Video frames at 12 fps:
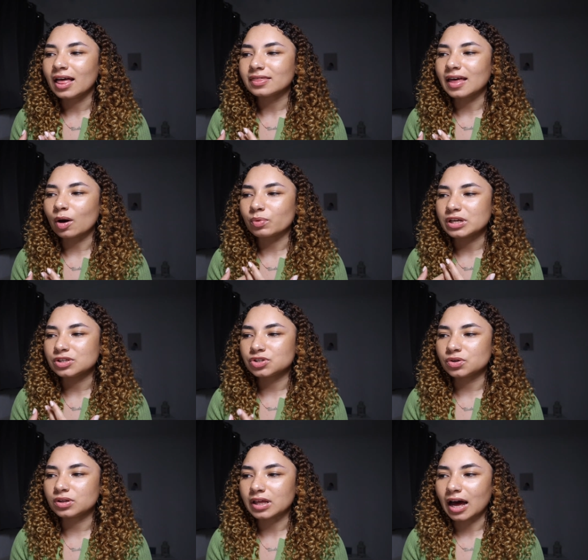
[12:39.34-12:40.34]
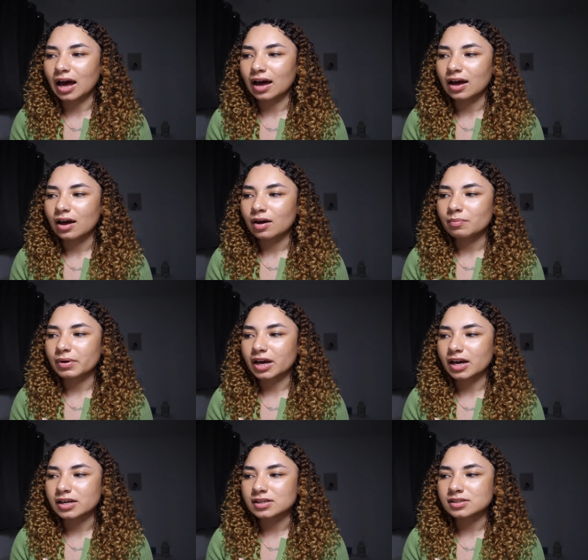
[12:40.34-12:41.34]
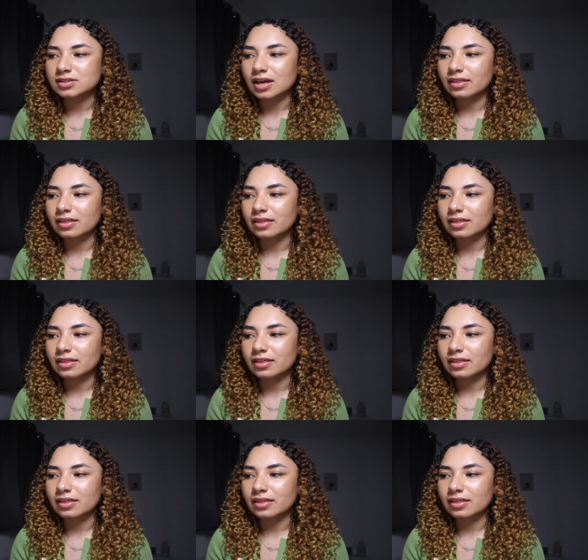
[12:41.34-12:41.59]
that we do that because